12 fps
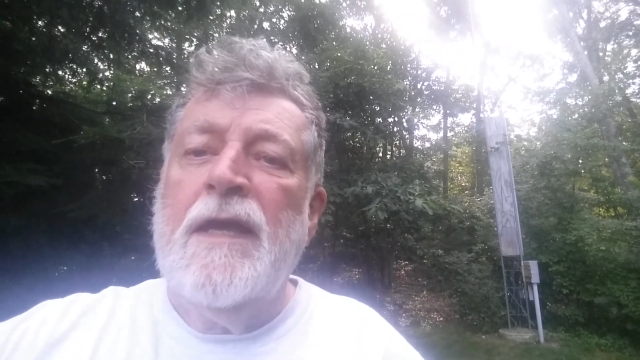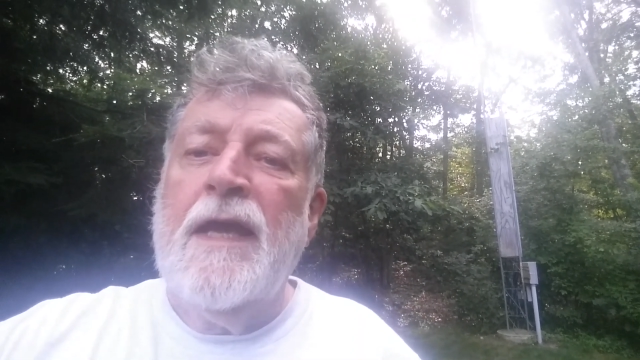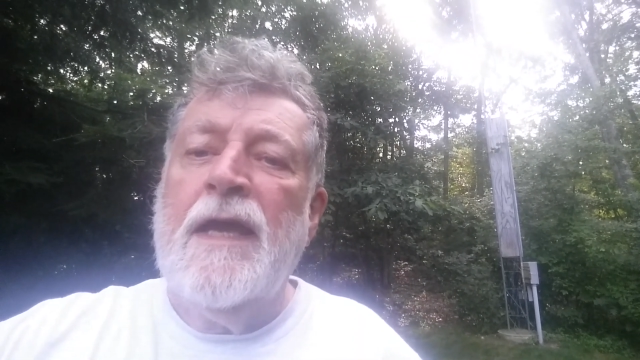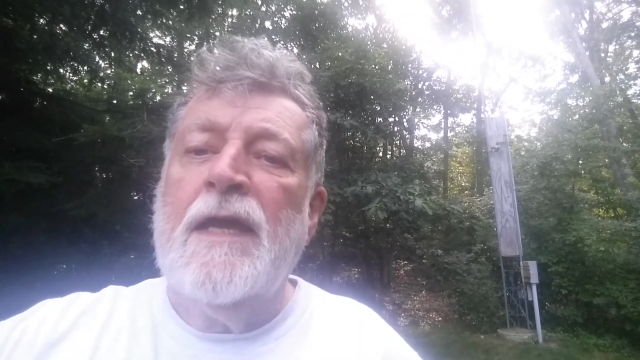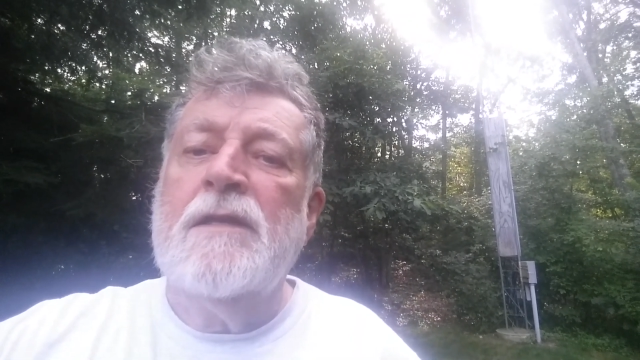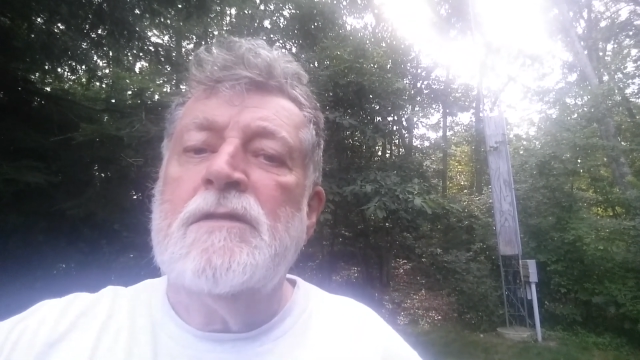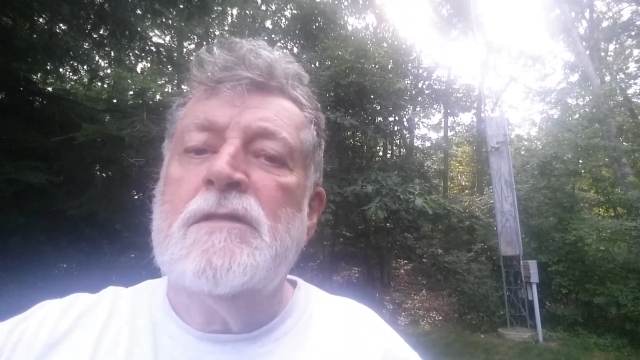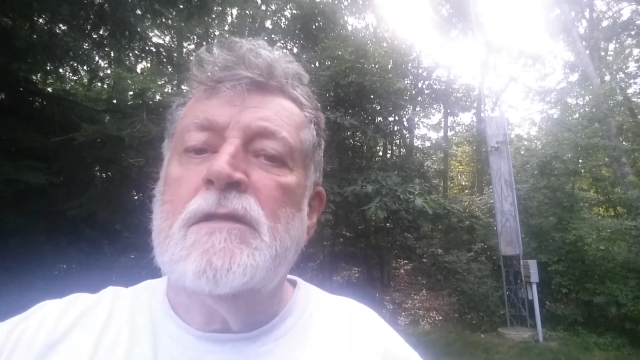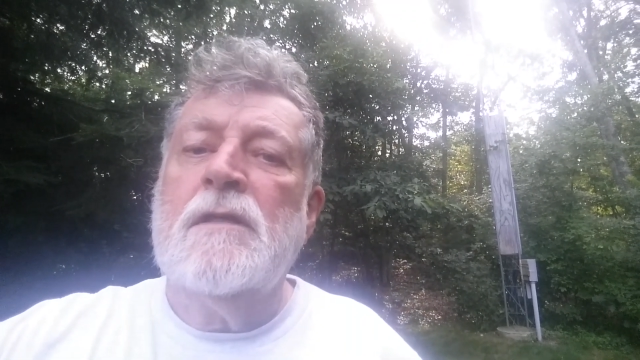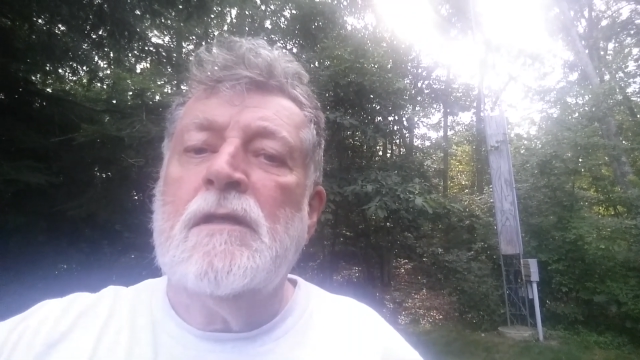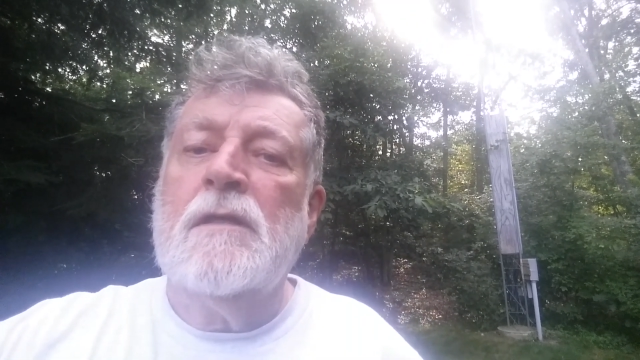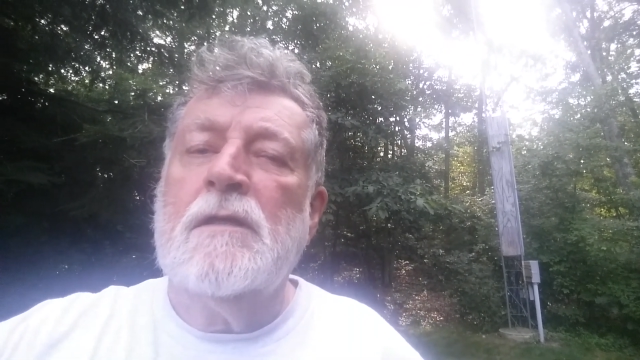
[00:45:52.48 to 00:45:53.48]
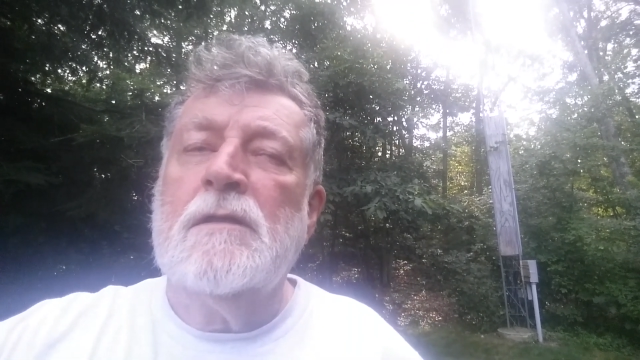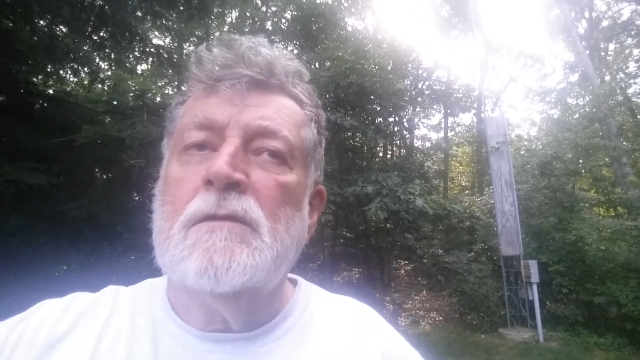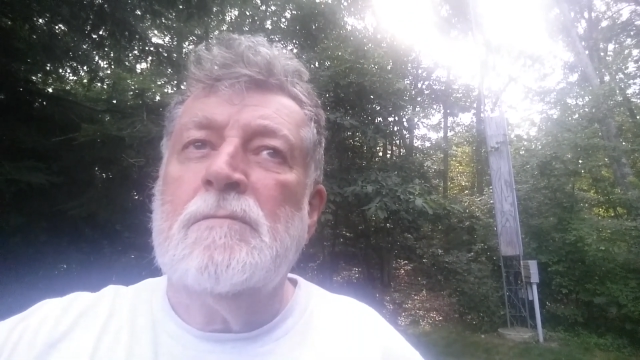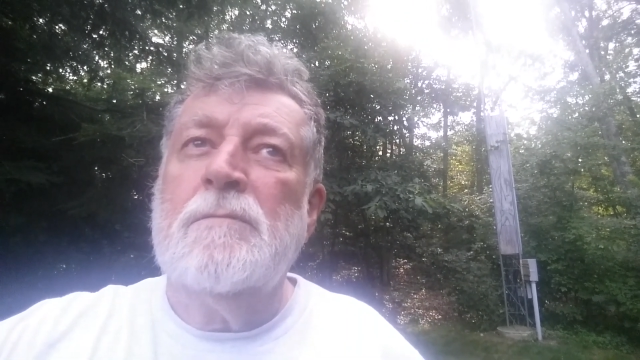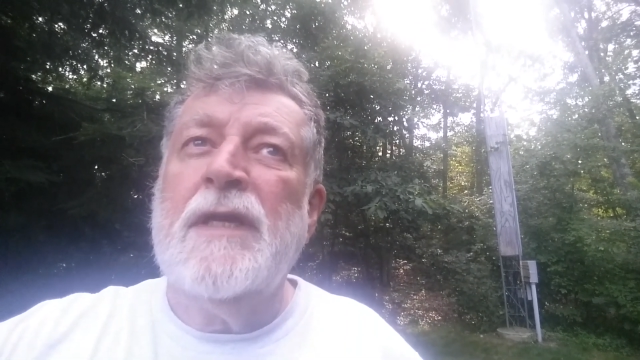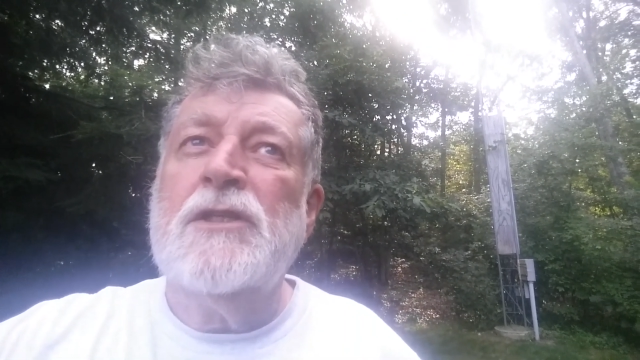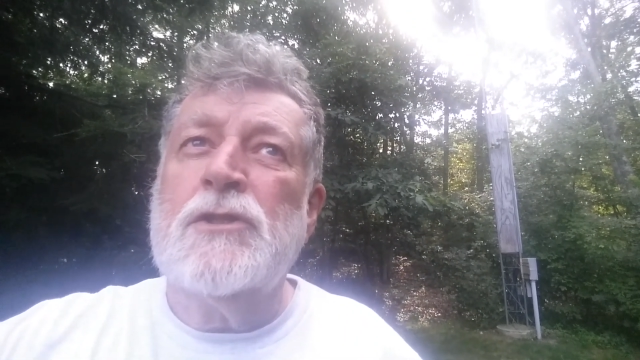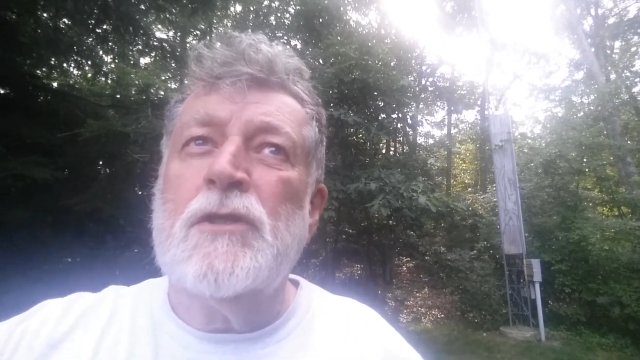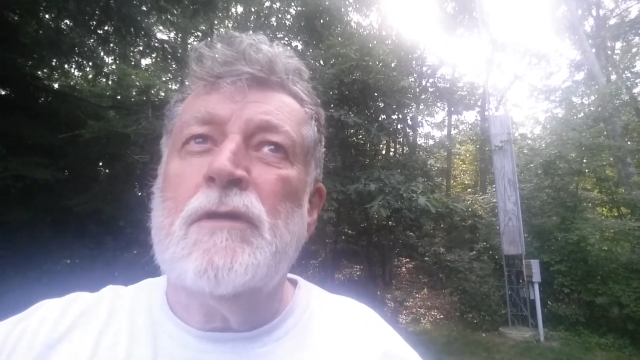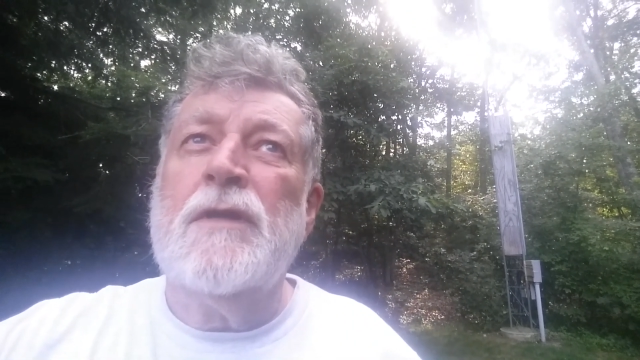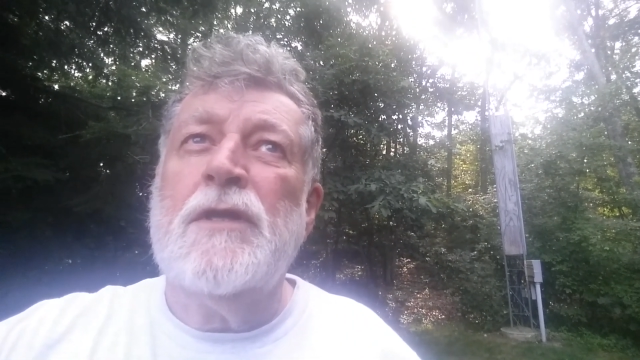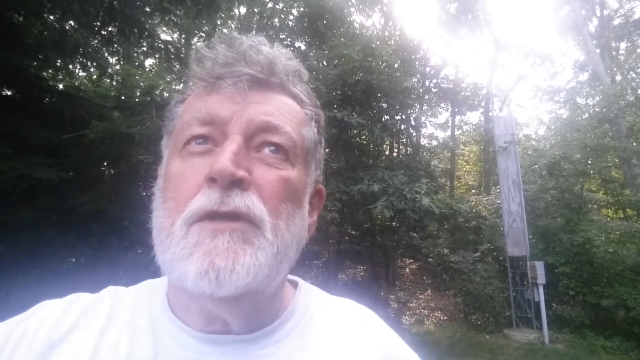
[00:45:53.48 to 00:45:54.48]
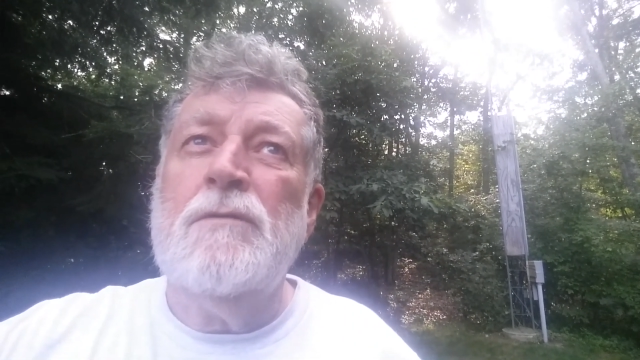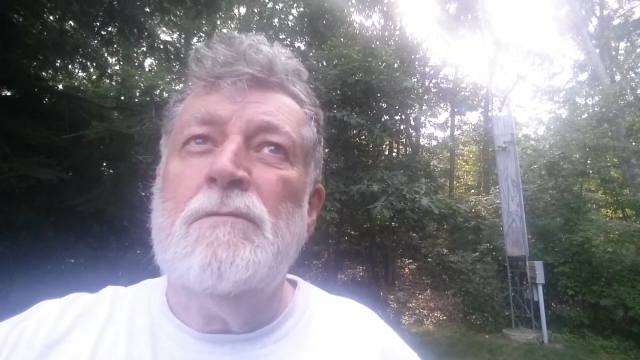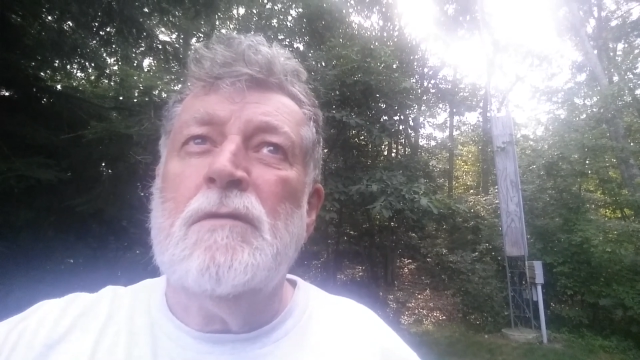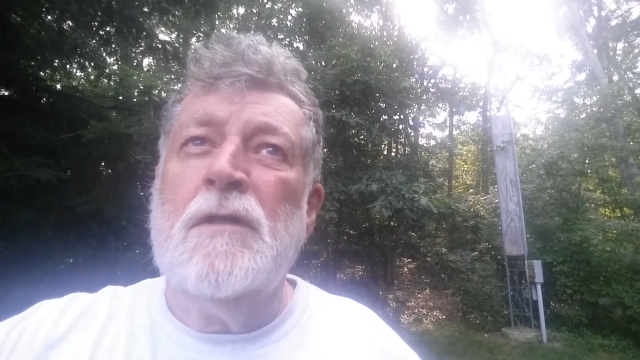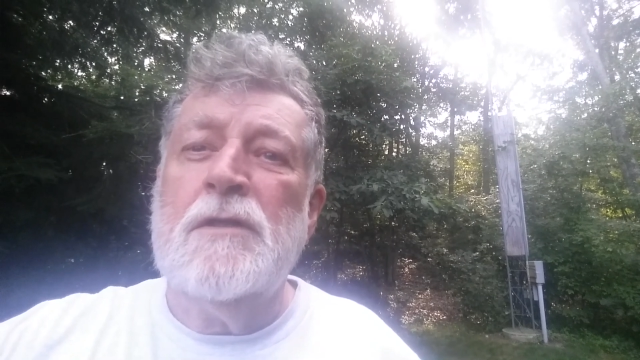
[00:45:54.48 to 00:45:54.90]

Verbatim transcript: and uh, make sure that you